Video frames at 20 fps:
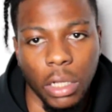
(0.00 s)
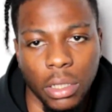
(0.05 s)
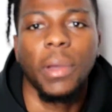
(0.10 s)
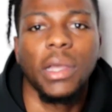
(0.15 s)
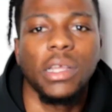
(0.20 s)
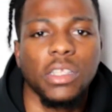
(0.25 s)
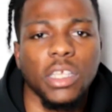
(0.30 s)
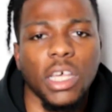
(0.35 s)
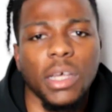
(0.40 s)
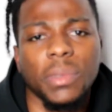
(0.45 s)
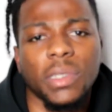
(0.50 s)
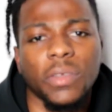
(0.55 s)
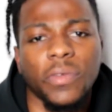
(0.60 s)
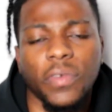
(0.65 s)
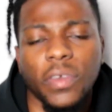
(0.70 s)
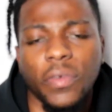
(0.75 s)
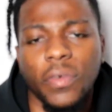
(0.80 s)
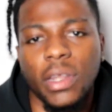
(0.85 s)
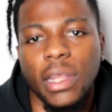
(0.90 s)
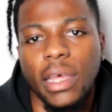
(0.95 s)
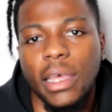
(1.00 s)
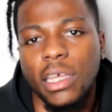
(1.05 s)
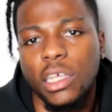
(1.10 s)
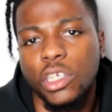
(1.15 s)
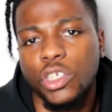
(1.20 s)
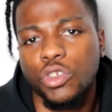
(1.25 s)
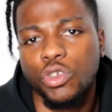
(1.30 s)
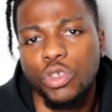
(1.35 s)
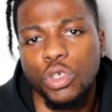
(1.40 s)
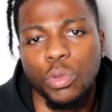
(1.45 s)
But in terms of viewing their
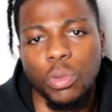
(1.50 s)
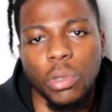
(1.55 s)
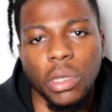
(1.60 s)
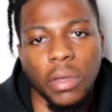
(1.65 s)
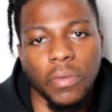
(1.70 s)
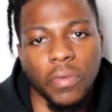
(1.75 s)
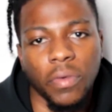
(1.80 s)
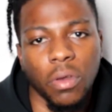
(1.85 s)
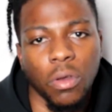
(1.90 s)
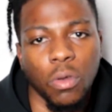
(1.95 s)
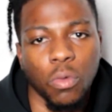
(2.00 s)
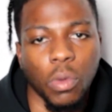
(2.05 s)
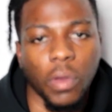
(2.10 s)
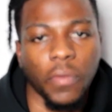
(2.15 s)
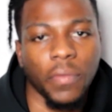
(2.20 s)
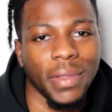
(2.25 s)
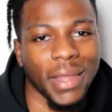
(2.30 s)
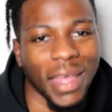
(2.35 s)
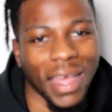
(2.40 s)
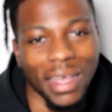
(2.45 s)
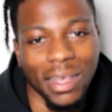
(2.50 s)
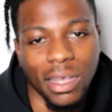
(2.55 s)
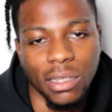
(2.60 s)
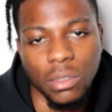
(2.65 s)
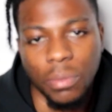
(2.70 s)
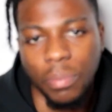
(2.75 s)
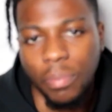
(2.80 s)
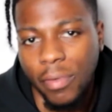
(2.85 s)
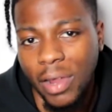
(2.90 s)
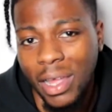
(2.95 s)
history with Nike as a
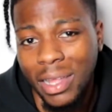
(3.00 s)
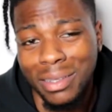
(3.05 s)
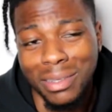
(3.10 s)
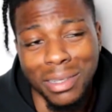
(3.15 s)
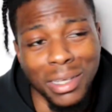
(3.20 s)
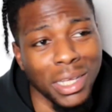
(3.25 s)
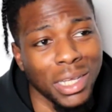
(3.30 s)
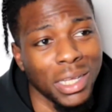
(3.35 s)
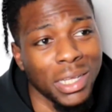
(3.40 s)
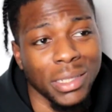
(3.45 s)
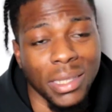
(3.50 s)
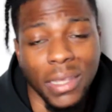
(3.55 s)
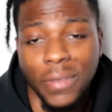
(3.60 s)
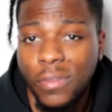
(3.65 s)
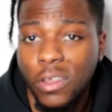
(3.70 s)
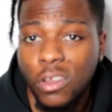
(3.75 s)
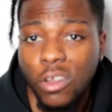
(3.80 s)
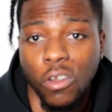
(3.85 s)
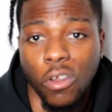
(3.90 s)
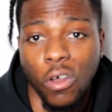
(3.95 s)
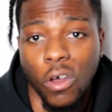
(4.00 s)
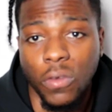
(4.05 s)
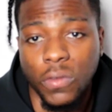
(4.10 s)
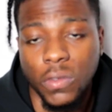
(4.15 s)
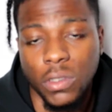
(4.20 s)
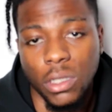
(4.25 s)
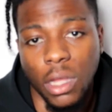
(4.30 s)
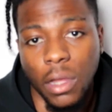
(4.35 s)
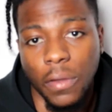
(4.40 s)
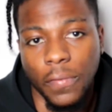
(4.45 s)
brand, they've done a lot of
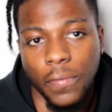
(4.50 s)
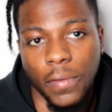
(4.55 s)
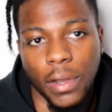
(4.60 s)
stuff.